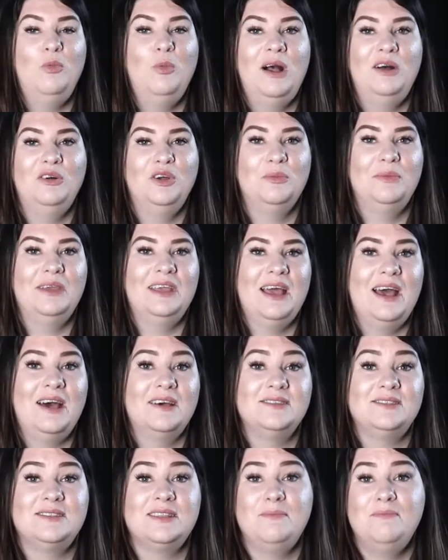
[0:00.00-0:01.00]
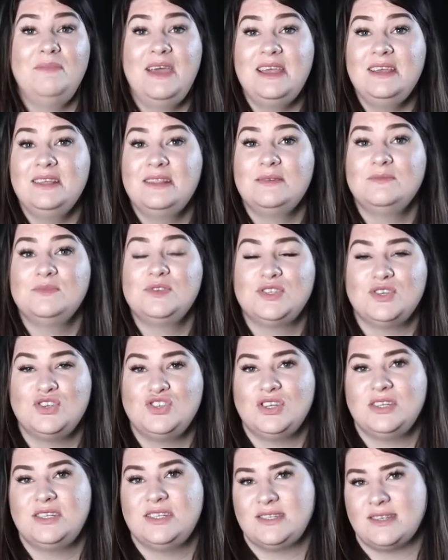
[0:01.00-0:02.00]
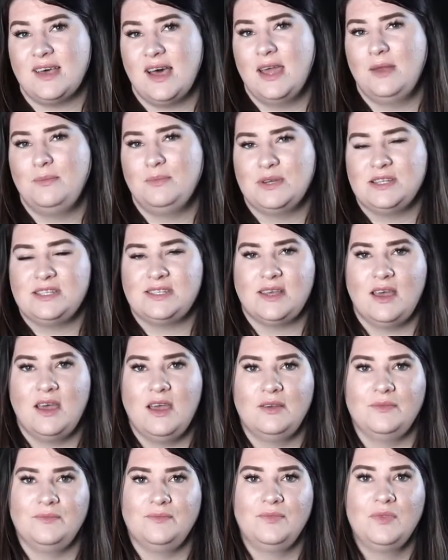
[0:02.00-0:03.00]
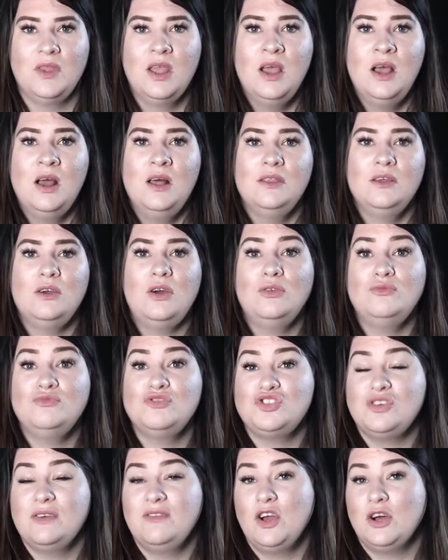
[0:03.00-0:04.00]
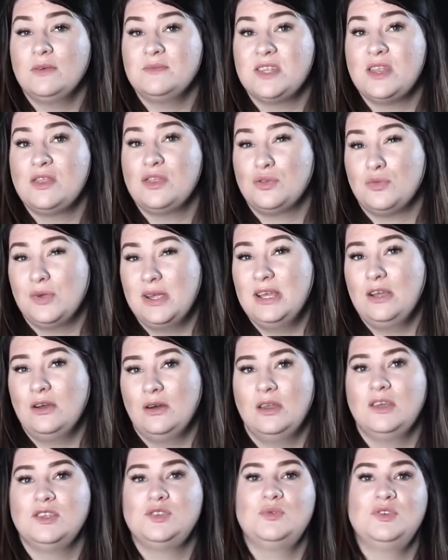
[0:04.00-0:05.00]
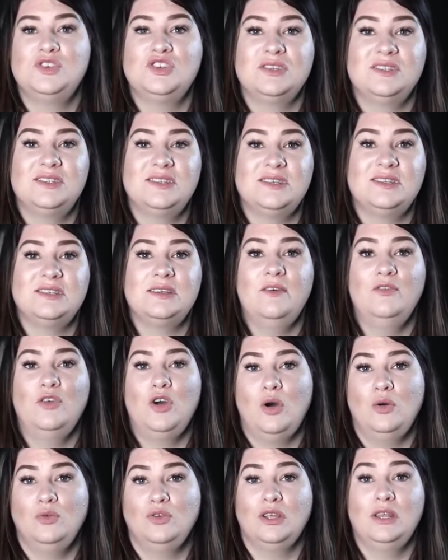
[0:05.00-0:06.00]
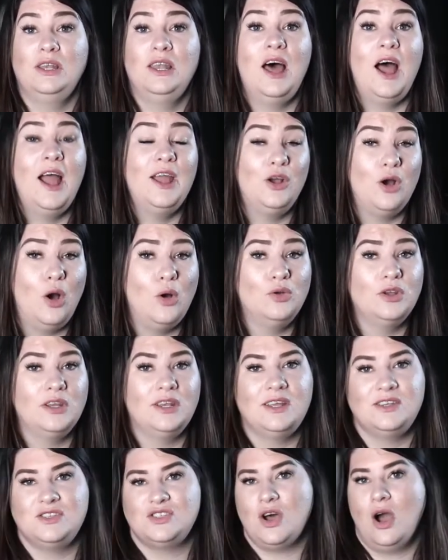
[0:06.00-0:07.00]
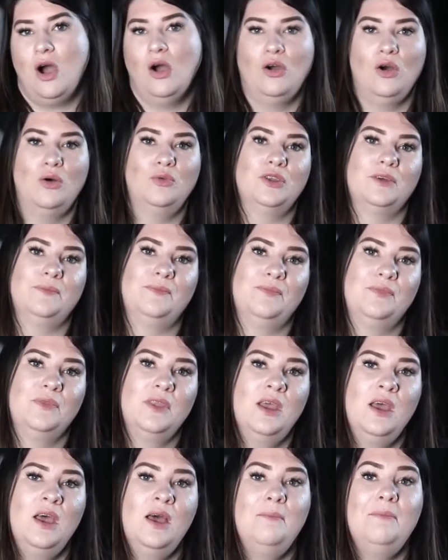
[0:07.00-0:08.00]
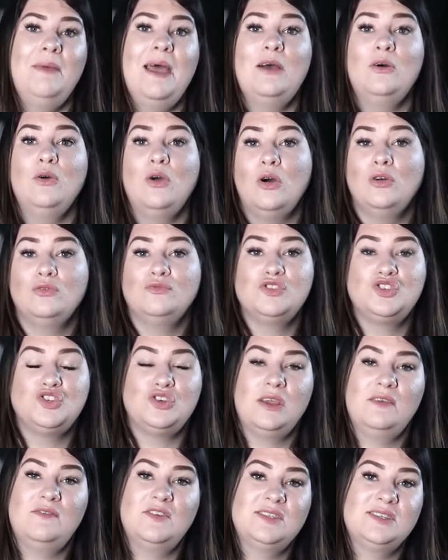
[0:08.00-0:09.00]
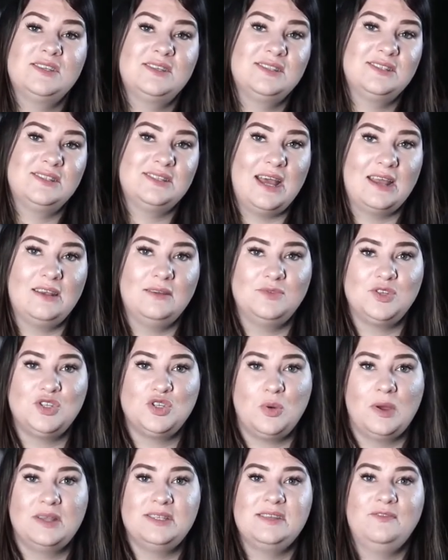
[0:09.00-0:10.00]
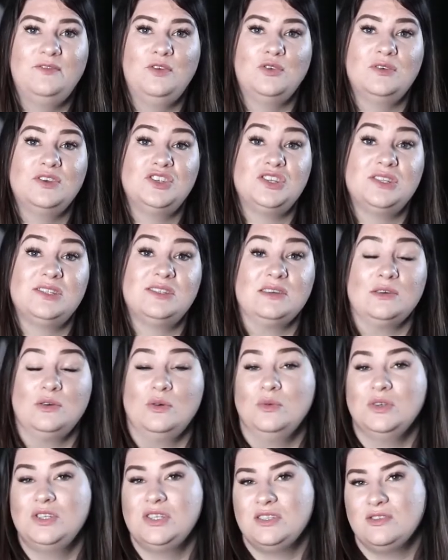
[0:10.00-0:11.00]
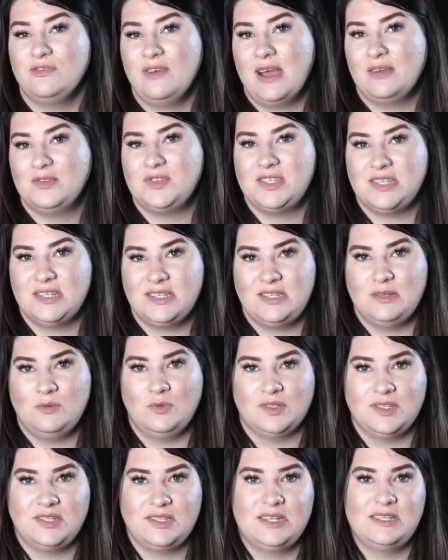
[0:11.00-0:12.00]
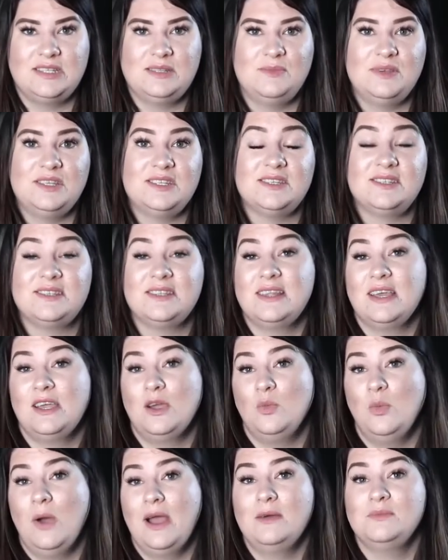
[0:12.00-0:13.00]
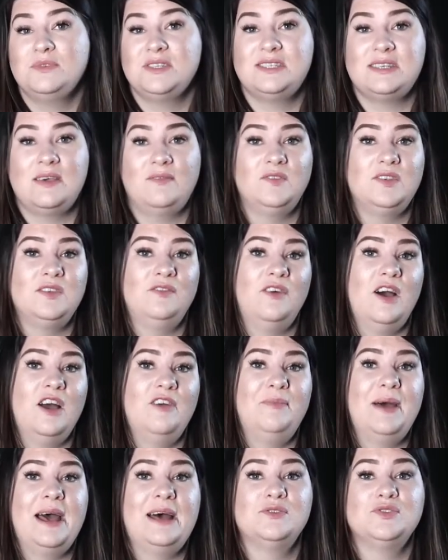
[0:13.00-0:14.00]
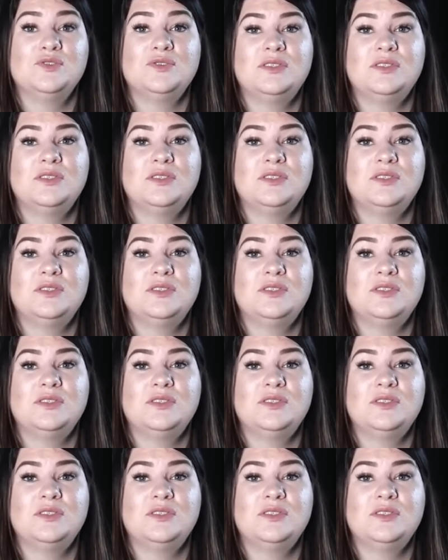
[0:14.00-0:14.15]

welcoming eyes that make them such a desired breed to own. The golden retriever comes in three colours which consist of golden, light golden and dark golden. Male golden retrievers can stand up to 24 inches tall, which is around 61 centimetres, and they can weigh up to 75 pounds or